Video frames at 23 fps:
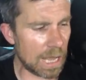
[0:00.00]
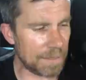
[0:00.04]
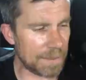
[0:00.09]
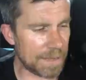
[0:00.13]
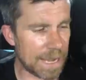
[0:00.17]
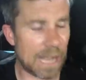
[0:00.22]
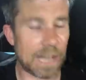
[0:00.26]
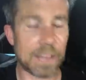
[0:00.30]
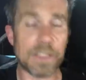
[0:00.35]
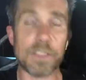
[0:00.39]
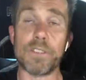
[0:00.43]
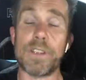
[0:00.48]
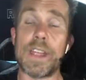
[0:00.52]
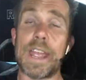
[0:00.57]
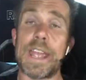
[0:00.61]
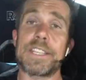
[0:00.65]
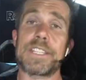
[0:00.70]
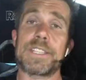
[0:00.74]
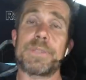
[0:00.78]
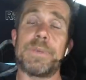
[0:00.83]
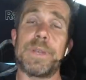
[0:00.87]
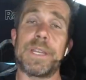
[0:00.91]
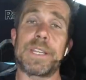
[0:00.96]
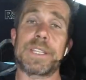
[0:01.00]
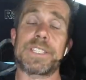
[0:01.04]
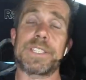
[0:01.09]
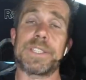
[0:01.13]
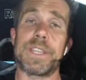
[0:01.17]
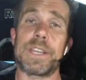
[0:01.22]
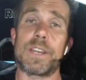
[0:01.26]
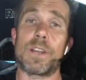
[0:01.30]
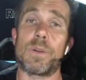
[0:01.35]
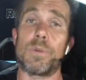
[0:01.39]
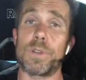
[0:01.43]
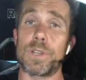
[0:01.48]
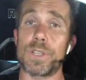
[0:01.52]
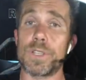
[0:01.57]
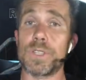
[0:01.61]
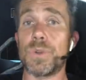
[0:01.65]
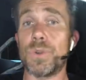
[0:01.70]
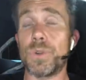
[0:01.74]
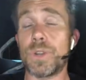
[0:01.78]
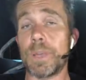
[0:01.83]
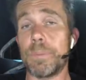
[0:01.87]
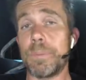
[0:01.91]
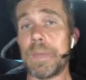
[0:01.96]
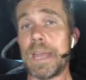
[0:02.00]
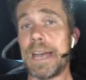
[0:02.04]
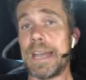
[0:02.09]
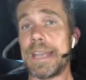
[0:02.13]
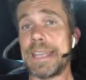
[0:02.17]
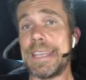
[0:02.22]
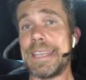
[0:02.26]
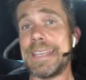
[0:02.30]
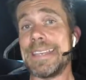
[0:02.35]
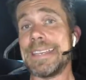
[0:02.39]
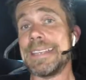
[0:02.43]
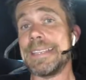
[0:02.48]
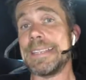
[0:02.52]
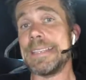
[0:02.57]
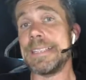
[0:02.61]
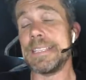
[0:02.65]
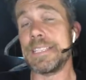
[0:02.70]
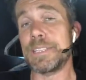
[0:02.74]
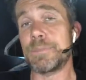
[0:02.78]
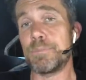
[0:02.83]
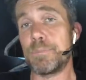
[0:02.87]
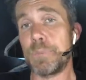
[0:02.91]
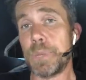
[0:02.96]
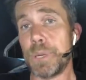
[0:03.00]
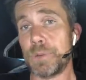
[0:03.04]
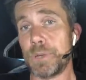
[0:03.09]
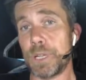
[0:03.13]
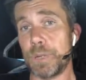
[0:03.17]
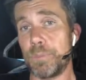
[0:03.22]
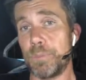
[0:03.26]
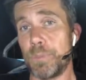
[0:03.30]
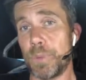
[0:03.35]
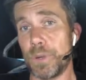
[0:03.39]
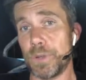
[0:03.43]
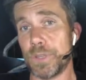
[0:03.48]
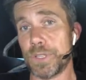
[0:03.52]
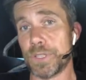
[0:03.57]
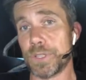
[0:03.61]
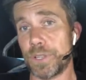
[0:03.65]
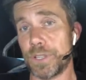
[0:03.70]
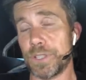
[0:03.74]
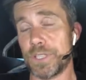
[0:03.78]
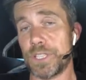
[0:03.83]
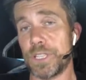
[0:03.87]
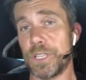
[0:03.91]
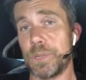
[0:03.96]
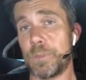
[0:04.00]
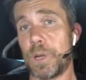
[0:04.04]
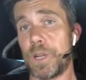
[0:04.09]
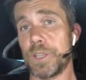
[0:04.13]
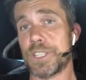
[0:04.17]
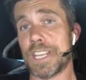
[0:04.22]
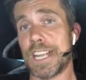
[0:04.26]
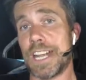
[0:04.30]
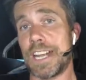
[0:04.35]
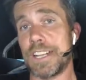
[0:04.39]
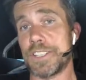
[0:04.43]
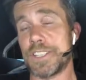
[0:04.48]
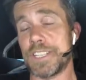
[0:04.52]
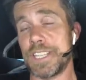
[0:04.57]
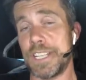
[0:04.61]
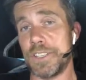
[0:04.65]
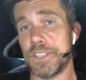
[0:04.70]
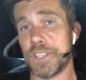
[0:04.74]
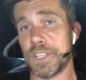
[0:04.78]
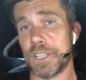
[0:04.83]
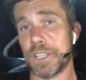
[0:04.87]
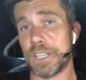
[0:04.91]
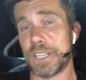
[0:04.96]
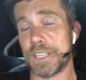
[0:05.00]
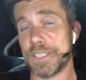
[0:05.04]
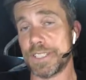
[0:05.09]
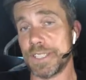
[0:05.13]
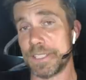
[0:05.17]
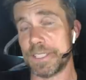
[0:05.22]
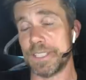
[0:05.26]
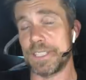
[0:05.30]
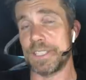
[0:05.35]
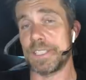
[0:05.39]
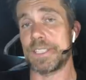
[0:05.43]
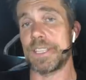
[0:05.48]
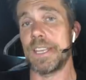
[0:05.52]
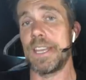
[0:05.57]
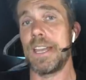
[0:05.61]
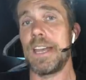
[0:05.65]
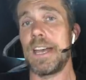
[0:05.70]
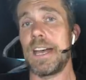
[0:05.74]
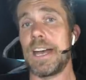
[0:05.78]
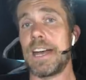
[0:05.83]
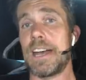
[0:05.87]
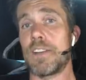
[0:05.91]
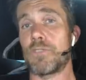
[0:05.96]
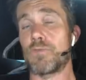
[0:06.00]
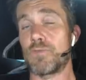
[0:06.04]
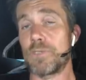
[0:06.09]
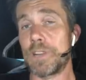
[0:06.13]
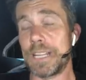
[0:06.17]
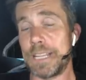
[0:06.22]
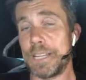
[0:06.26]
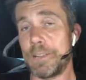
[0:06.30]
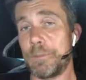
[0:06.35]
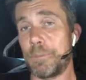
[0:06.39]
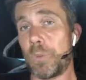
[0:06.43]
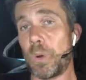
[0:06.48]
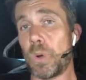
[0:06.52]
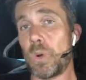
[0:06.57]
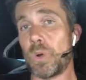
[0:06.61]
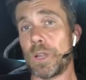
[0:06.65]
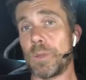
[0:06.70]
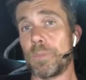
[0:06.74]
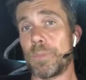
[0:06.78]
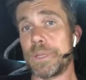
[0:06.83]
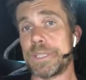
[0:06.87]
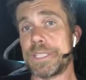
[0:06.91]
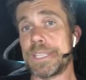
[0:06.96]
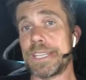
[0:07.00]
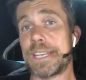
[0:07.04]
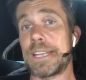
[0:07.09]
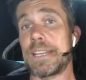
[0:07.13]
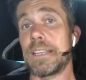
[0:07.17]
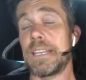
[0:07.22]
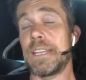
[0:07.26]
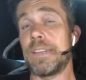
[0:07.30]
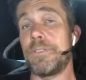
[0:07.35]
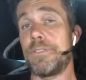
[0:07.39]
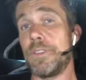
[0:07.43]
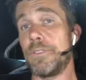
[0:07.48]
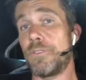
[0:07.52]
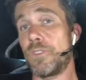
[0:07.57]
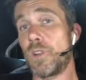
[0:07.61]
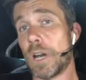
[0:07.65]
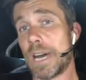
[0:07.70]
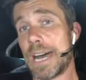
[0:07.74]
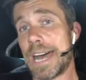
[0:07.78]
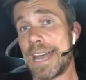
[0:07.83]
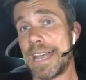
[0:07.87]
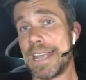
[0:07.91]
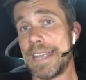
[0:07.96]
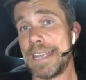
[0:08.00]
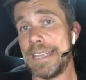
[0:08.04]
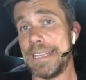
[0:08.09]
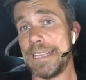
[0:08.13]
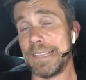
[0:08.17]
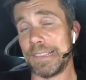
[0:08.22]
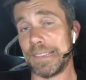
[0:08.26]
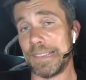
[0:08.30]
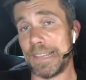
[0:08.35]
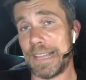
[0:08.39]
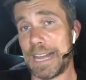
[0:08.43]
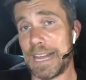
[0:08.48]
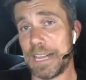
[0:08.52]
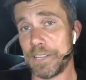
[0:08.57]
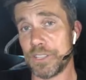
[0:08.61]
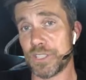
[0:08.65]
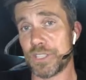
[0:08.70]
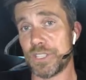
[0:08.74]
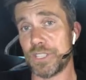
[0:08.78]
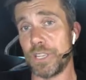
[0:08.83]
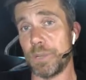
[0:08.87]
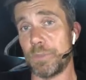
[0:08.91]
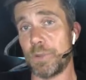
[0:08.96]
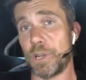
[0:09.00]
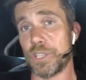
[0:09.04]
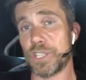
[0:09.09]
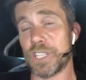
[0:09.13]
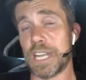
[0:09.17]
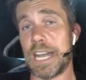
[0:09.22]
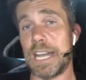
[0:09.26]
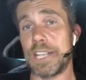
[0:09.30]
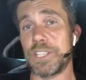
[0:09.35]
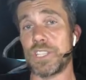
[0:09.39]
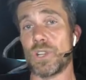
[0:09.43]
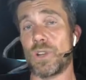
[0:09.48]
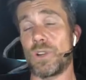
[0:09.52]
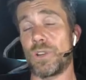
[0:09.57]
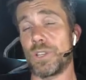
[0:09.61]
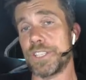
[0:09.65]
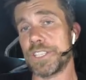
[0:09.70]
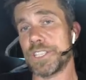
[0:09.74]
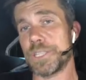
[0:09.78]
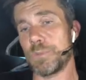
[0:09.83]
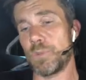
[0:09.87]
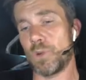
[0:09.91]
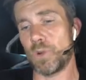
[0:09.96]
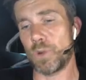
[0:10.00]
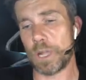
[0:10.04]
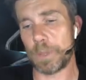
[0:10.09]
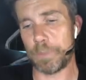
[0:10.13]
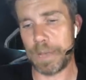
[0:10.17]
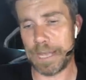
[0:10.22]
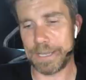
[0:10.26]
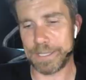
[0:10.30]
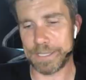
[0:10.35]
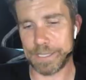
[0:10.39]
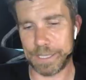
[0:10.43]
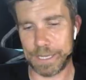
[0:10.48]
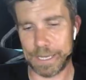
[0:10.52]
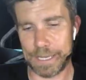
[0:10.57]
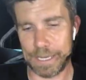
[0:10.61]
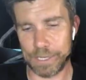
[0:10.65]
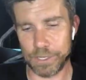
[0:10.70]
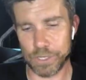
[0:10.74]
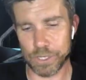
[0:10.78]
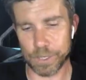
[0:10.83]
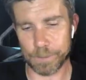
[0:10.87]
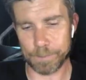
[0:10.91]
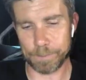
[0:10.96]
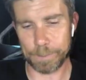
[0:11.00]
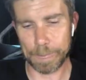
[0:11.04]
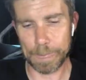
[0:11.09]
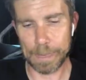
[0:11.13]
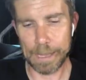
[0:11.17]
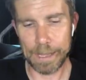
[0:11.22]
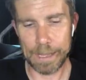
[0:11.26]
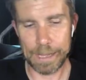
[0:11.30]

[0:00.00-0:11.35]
The other aspect that I want to talk about here is building boost on a turbocharged engine, because this is really important, particularly if you've got a large turbocharger on a small capacity engine.